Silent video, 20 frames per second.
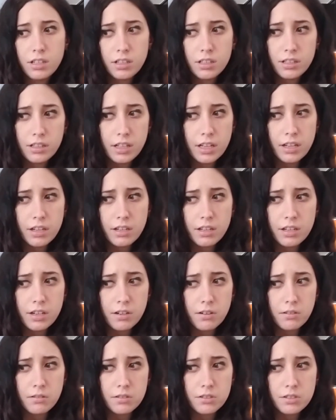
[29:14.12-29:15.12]
Like, you
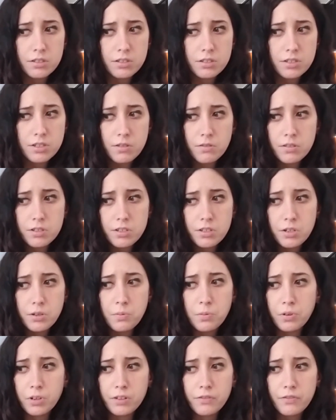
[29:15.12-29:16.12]
know, show his
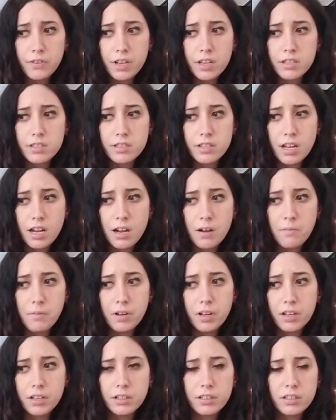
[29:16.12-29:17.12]
newborn face now,
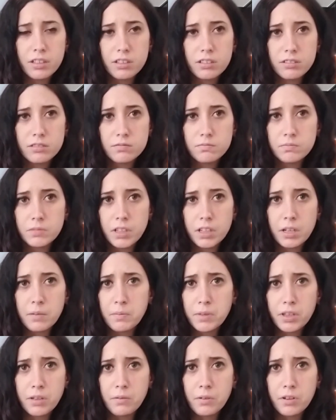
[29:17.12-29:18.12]
but I'm not going to be
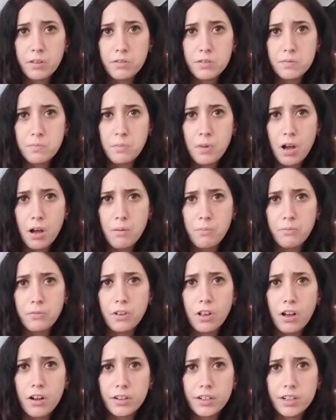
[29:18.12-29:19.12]
like one of those mom
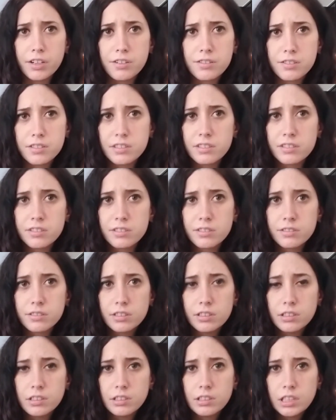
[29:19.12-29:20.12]
vloggers. It's,
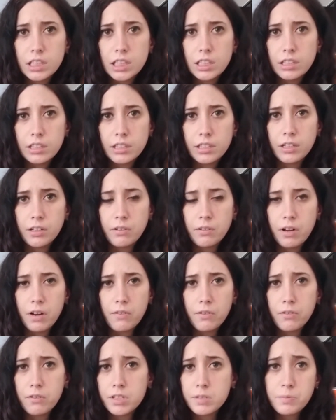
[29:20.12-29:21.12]
you know,
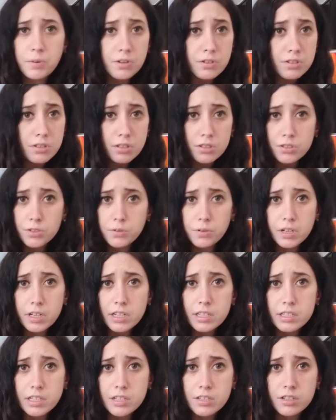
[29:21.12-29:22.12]
everyone's personal
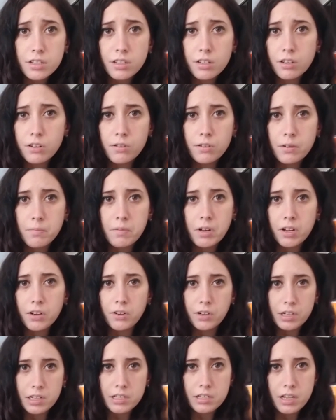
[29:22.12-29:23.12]
choice, each to their own. I'm not
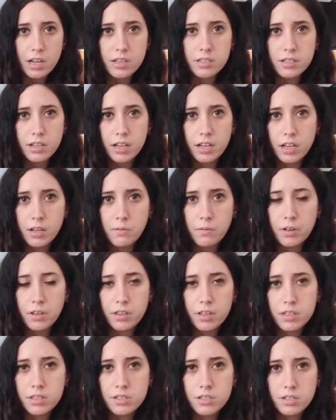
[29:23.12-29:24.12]
criticizing anyone.
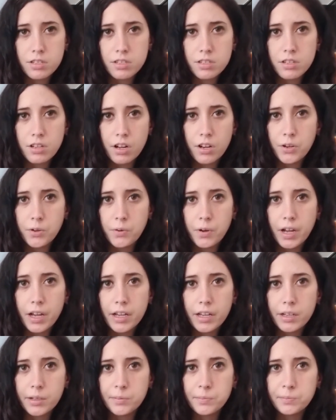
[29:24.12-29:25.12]
That's just not who I
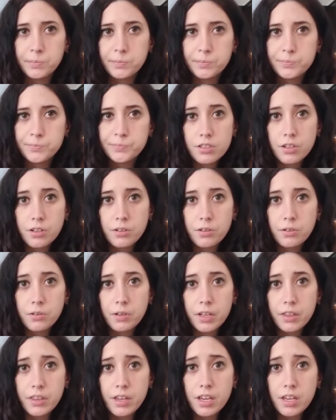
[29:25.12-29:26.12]
am. So I
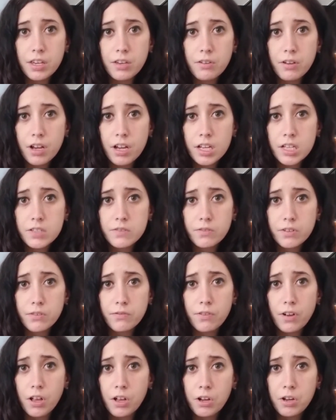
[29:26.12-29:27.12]
thank you guys for
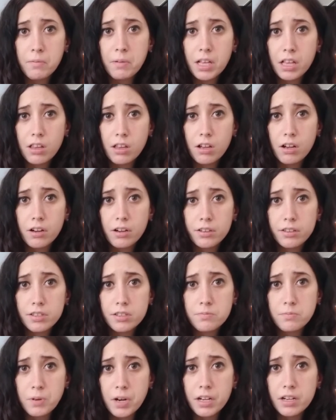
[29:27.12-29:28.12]
following me along on this
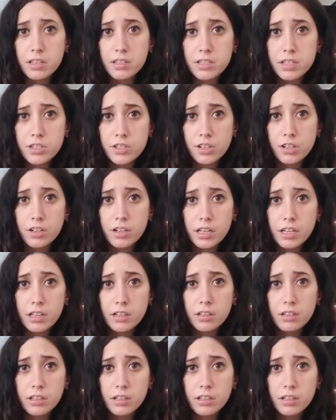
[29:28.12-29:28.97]
pregnancy journey.